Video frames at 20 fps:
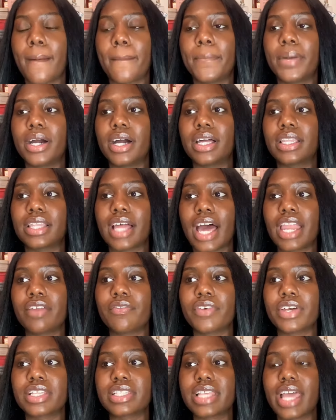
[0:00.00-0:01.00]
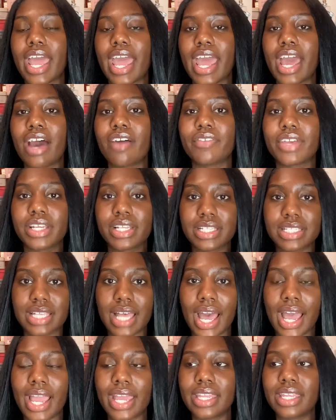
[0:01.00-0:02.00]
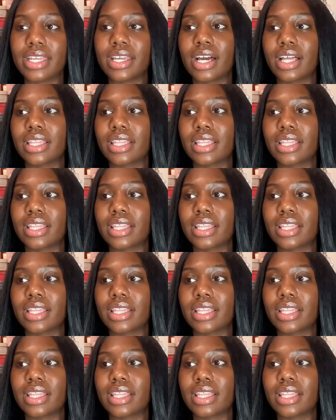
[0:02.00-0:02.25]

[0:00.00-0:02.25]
But a lot of us have anxiety.